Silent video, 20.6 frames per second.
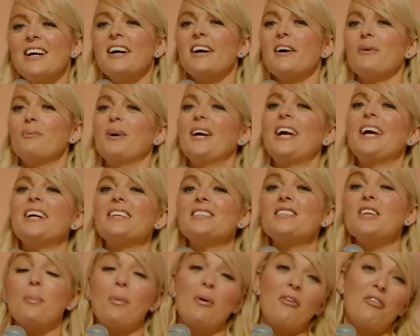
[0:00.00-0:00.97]
And we hit
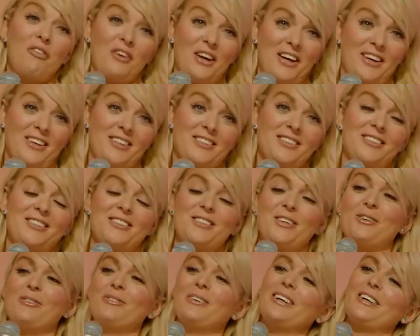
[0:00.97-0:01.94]
double figures.
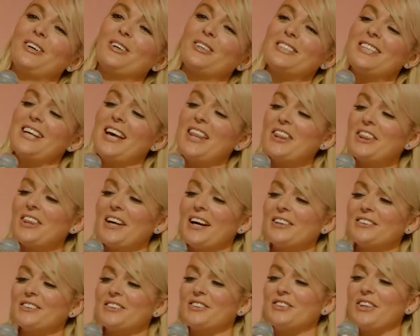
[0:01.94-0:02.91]
So we got
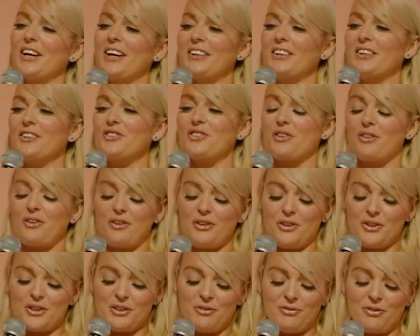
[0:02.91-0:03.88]

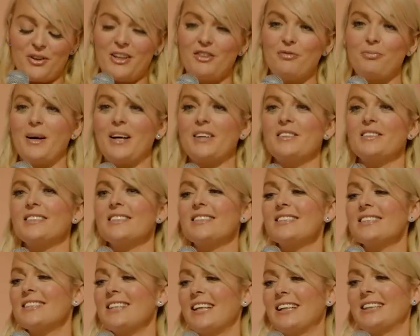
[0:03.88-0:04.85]

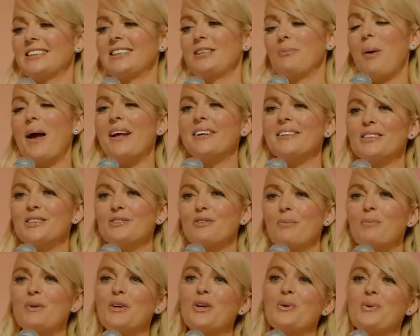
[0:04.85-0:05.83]
£10,935.60
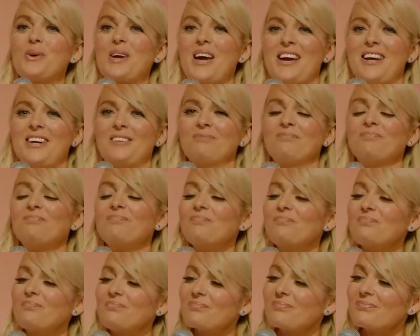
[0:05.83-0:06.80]
from the UK.
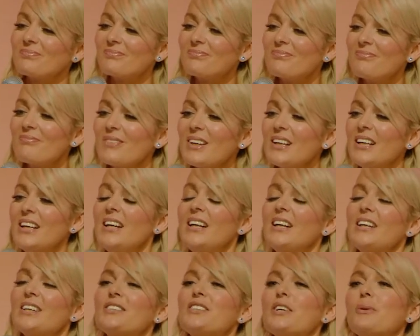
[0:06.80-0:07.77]

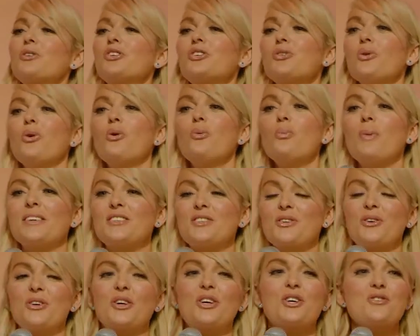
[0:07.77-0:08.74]
So Sean
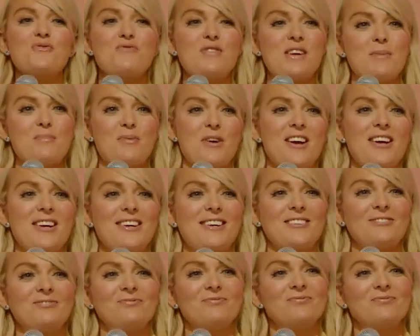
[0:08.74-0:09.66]
went on a career break.